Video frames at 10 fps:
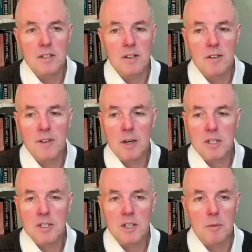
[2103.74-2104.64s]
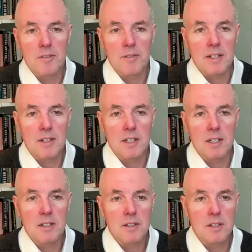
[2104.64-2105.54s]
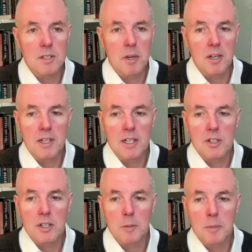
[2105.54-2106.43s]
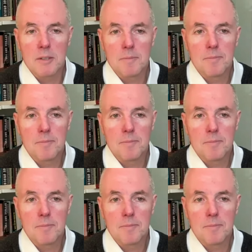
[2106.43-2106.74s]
of, of how it's going to affect the, the Somali National Army.